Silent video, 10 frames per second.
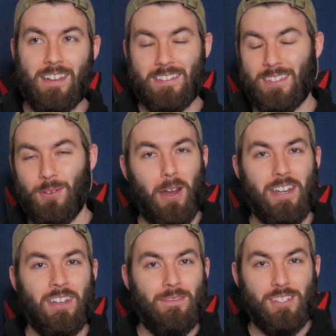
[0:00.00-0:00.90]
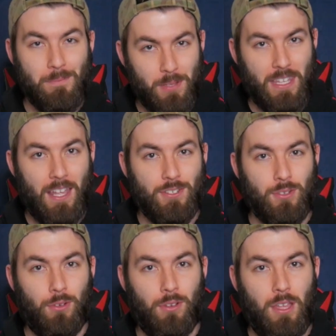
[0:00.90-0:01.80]
that it's the gradient of some
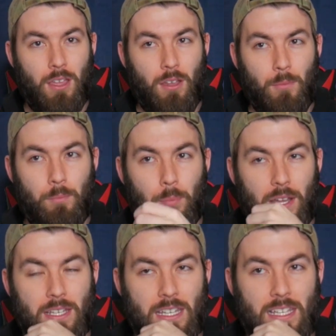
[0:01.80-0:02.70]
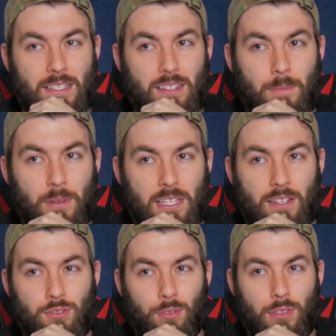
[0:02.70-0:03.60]
potential, but is the
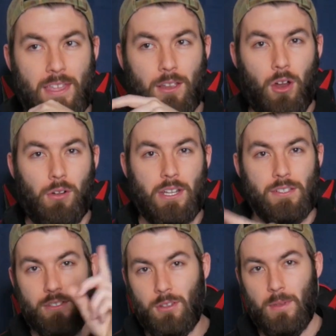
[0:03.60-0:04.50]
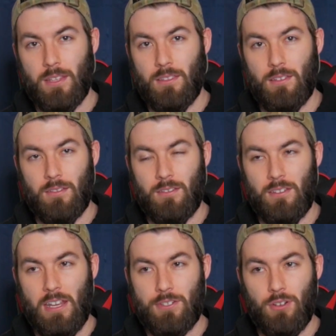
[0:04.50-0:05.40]
potential thing already assuming the
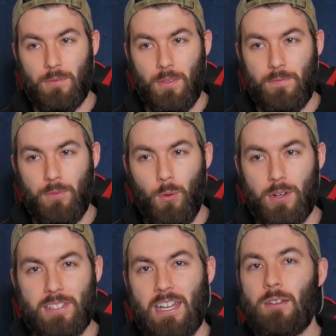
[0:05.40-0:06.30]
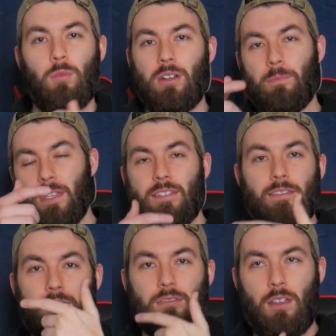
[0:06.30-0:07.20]
nature of the force? I didn't want to be,
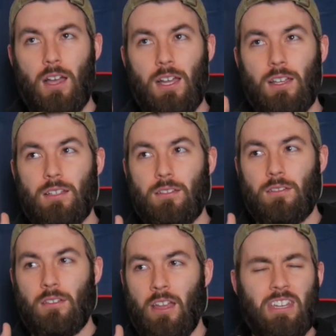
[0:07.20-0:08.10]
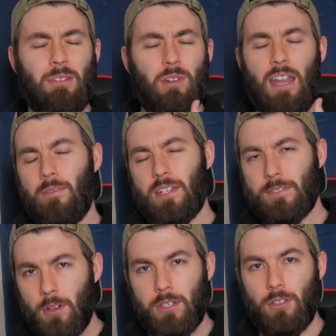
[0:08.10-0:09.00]
have any
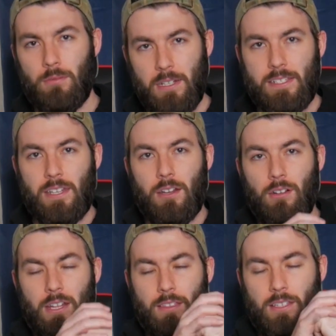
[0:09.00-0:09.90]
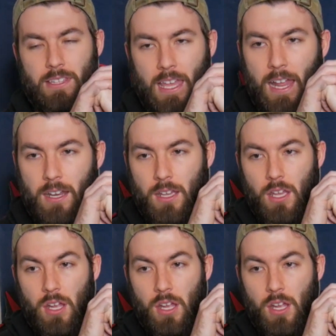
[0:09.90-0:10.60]
circular reasoning or anything like that.